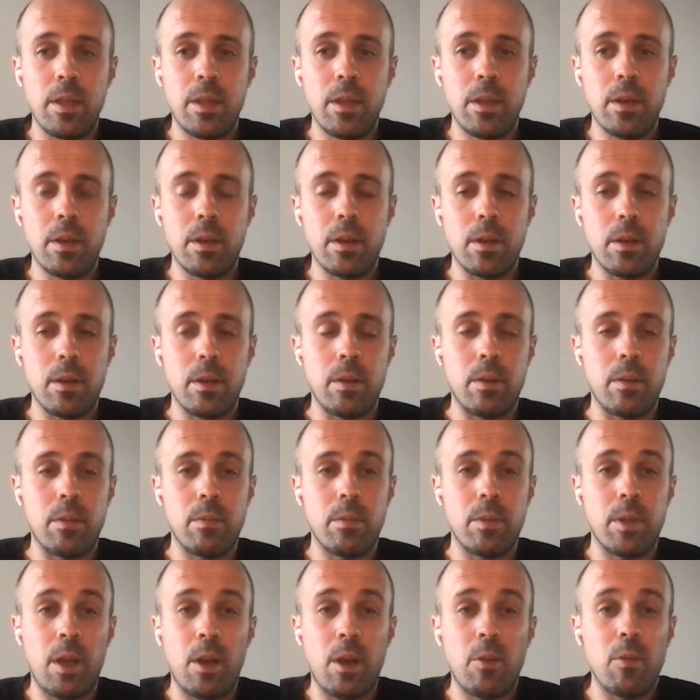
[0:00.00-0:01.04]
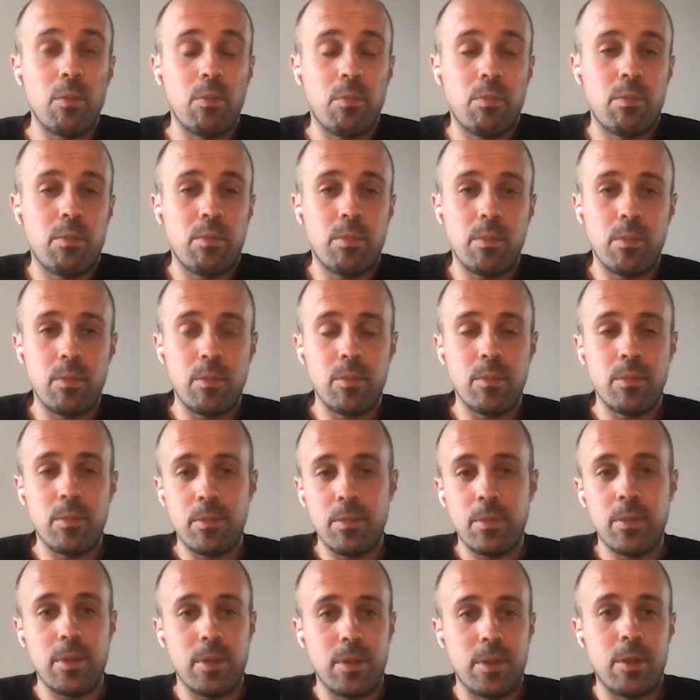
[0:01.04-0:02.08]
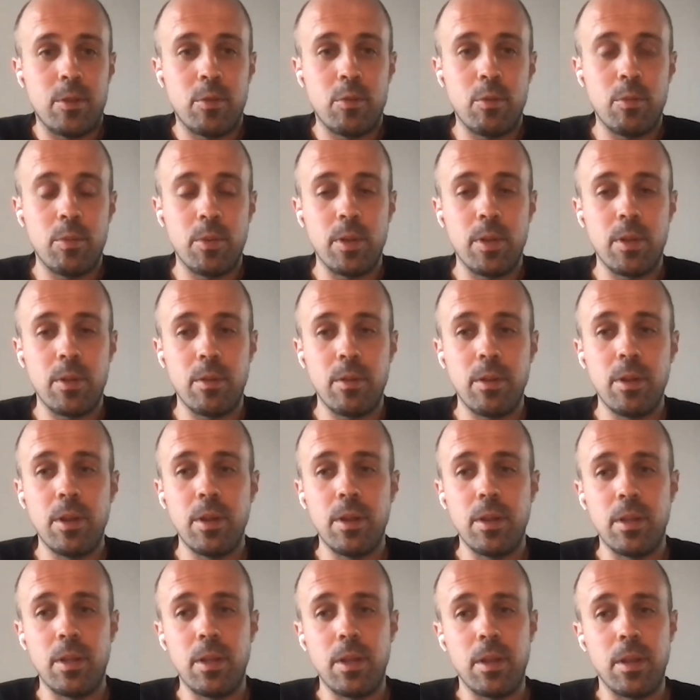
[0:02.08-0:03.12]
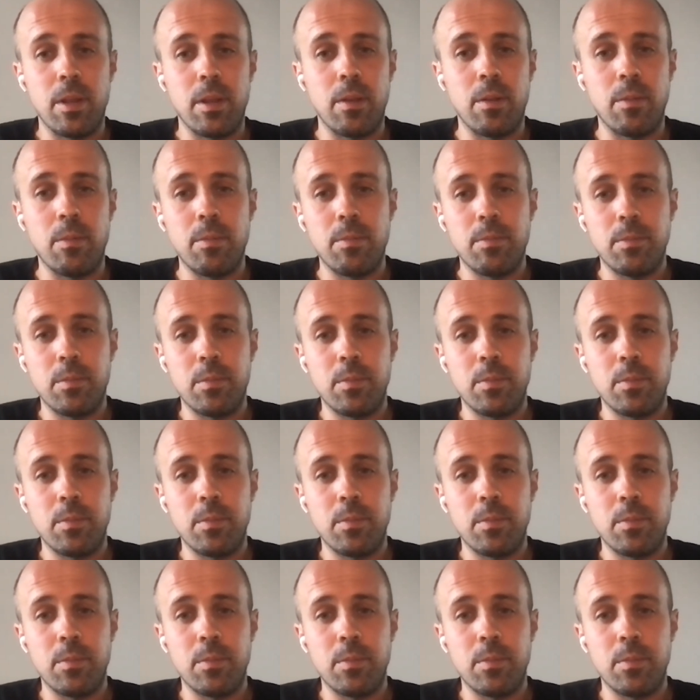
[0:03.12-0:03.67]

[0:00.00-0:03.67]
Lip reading: think now TestOps is really the